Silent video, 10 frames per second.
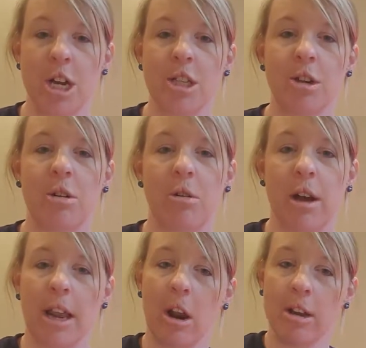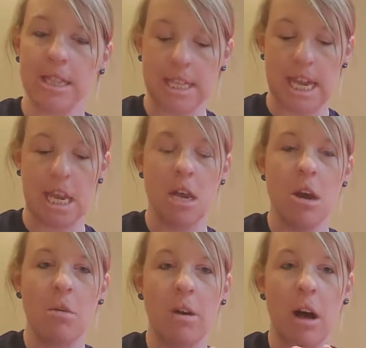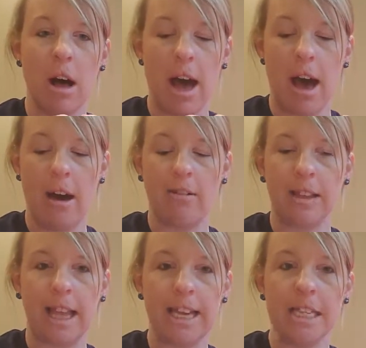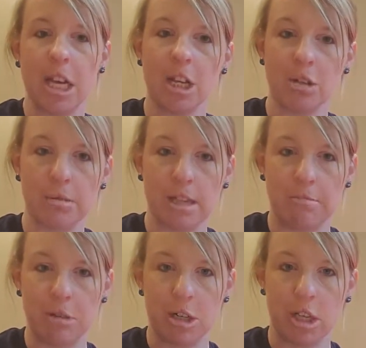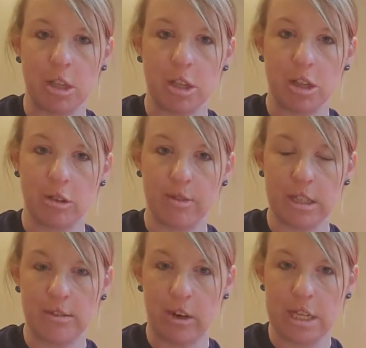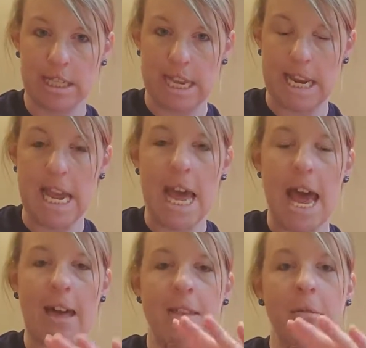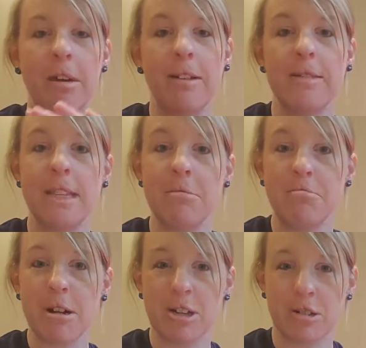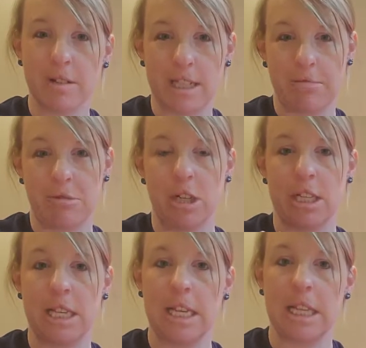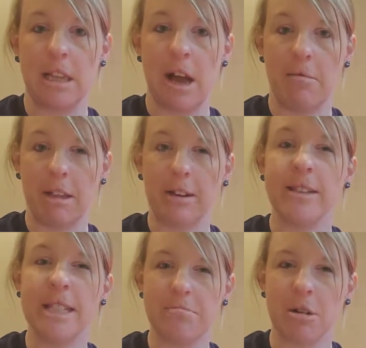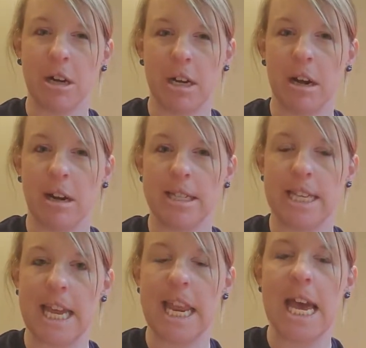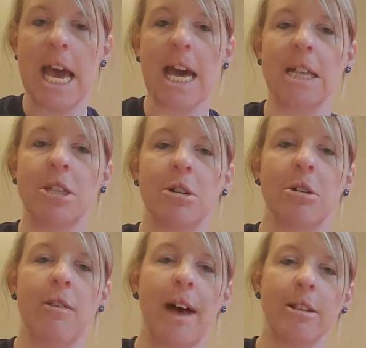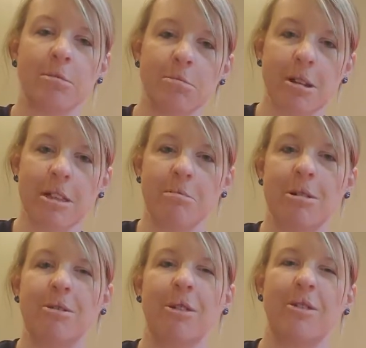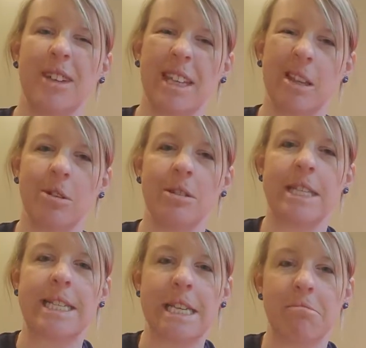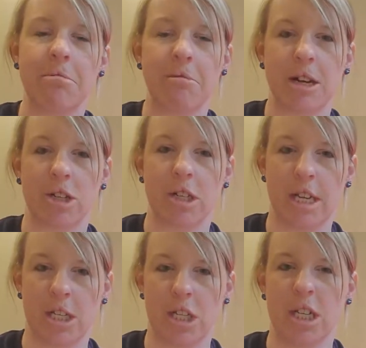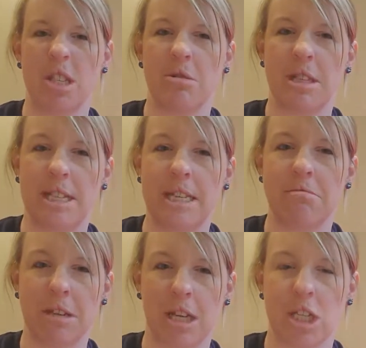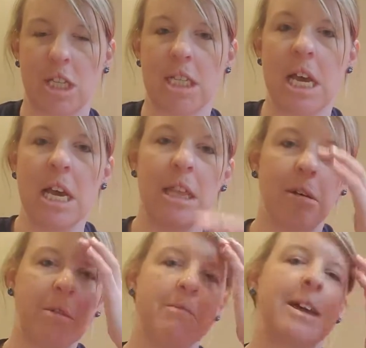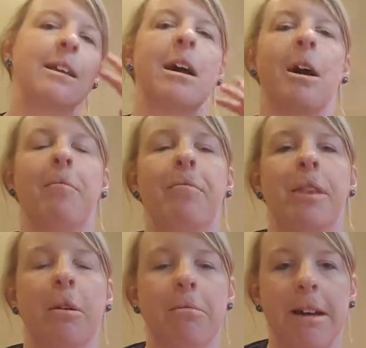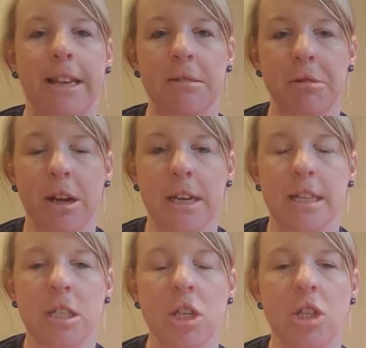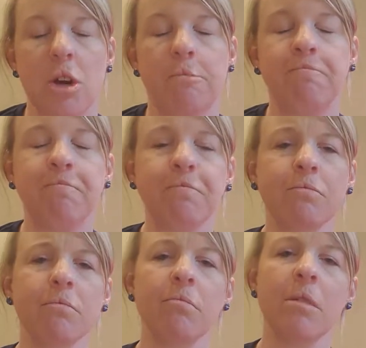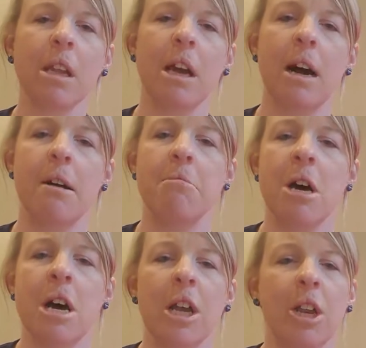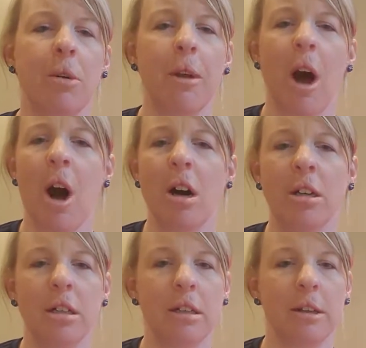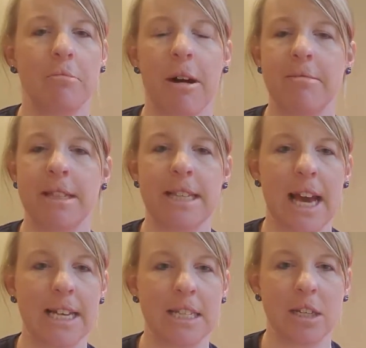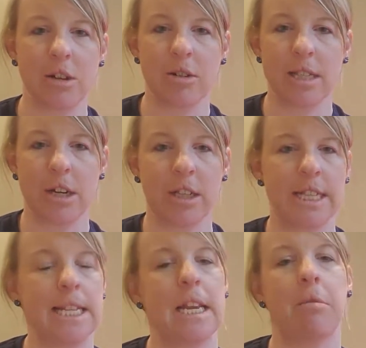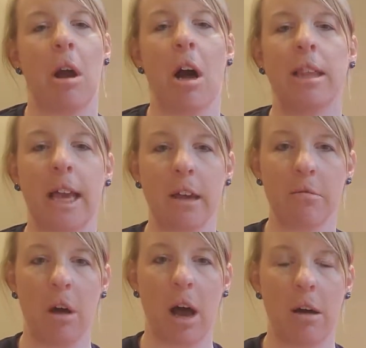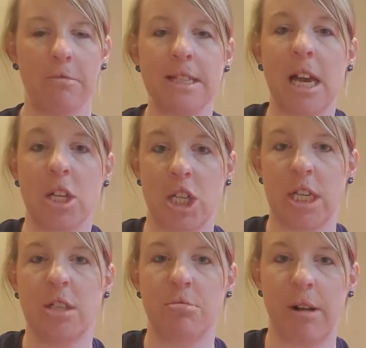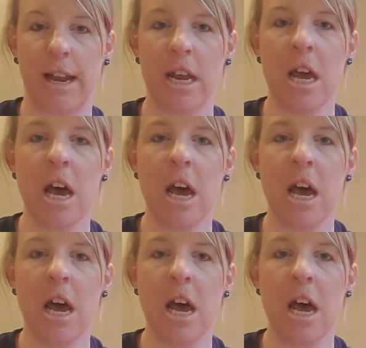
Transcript: So in our skin, we all have light touch receptors on the surface of our skin, and then we have deep pressure receptors in a little deeper in our skin. And so that's responsible for feeling those deep pressure touches, those deep touches that we might experience. So you know, we all, you know, moms and dads and adults that are listening, we all like massages, right?